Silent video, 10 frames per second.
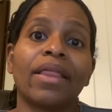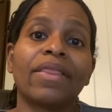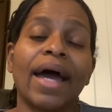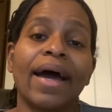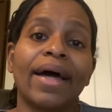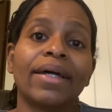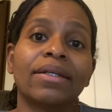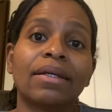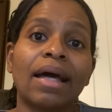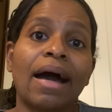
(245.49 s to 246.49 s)

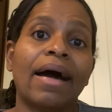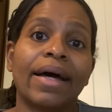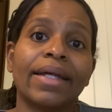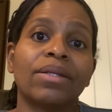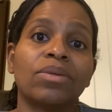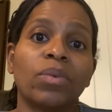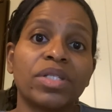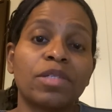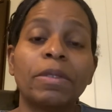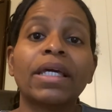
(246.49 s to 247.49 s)
that God
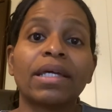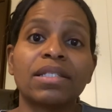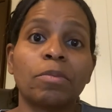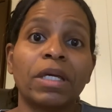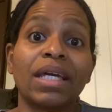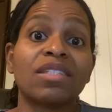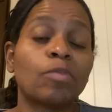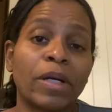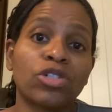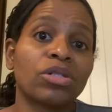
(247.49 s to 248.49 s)
was speaking to me,
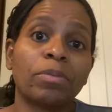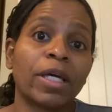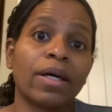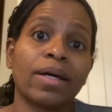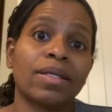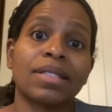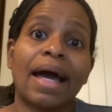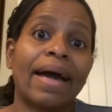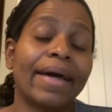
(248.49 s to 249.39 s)
especially because I